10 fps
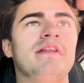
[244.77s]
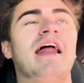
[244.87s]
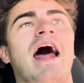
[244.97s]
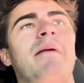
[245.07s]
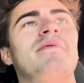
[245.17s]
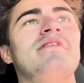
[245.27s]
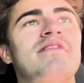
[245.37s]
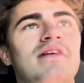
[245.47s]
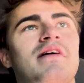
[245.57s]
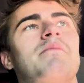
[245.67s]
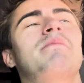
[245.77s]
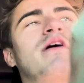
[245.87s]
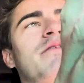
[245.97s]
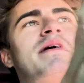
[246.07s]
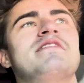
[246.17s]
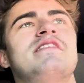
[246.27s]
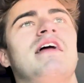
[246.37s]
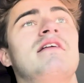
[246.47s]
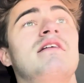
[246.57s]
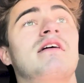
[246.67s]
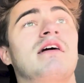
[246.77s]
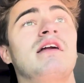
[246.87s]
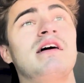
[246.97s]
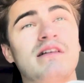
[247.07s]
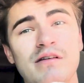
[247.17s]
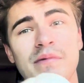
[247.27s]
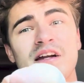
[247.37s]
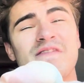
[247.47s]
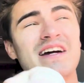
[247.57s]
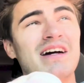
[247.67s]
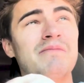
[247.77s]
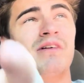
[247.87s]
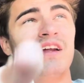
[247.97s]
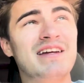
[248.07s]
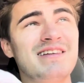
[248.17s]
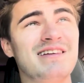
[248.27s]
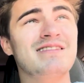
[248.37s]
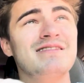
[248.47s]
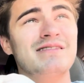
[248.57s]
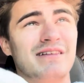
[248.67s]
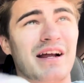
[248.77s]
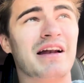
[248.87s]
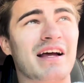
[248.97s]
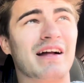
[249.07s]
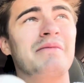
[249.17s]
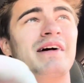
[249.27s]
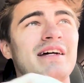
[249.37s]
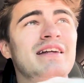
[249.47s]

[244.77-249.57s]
that happens, middle of my set. Do you mind if I come clean here? Can I come clean